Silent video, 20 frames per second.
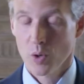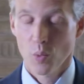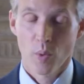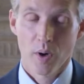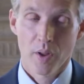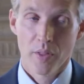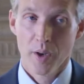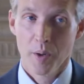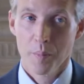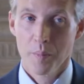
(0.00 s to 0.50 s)

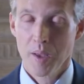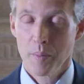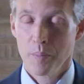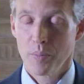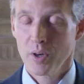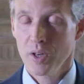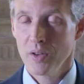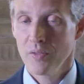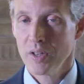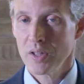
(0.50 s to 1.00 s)
where they may
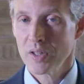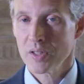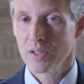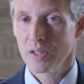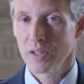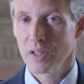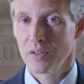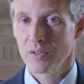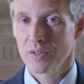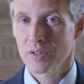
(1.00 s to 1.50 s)

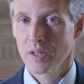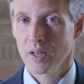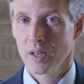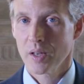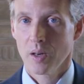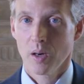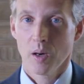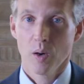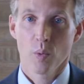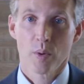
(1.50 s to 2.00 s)
previously have
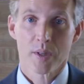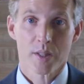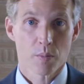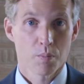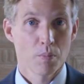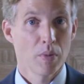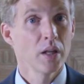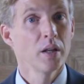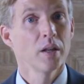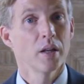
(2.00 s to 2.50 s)
said, oh, it's
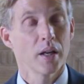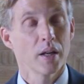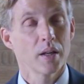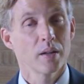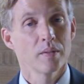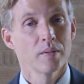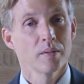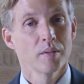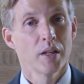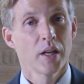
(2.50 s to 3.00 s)
Monday,
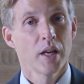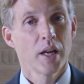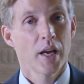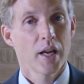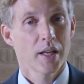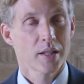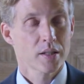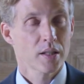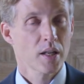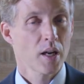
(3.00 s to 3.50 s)

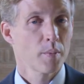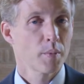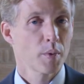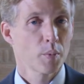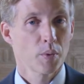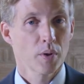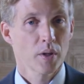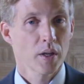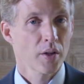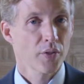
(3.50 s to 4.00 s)
it's time to
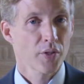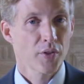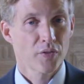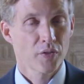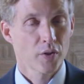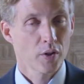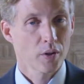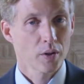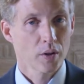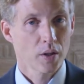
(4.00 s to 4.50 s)
put out the
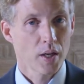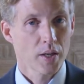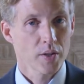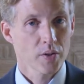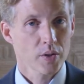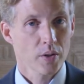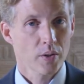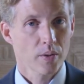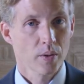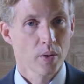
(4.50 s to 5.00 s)

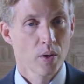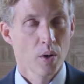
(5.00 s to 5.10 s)
fertilizer,